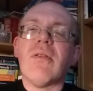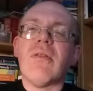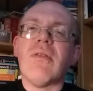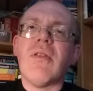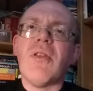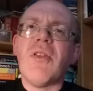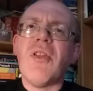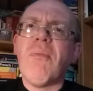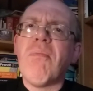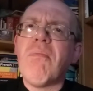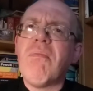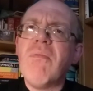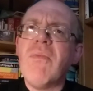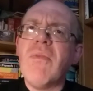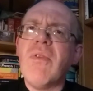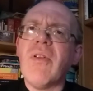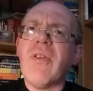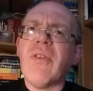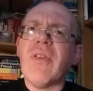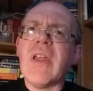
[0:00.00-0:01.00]
than the
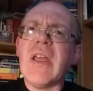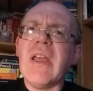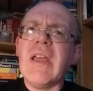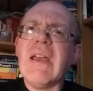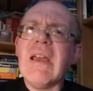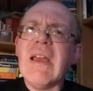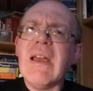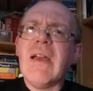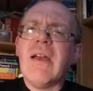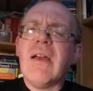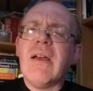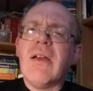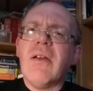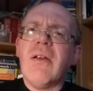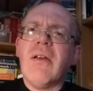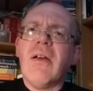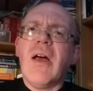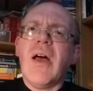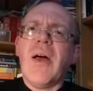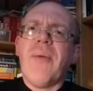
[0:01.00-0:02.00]
the
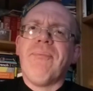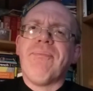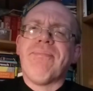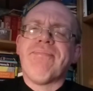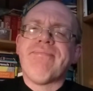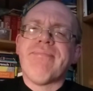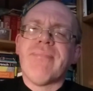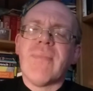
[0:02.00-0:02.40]
um,